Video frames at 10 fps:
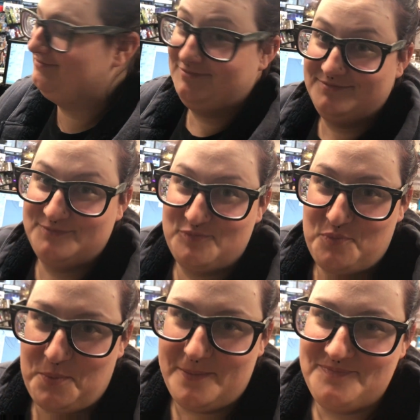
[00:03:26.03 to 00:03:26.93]
Where are you going?
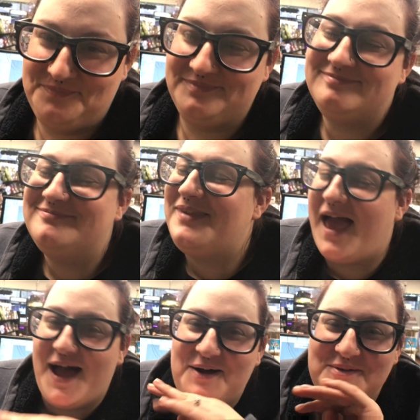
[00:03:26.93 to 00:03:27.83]

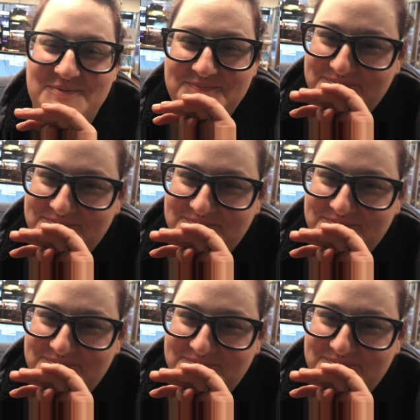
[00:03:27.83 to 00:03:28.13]
Out.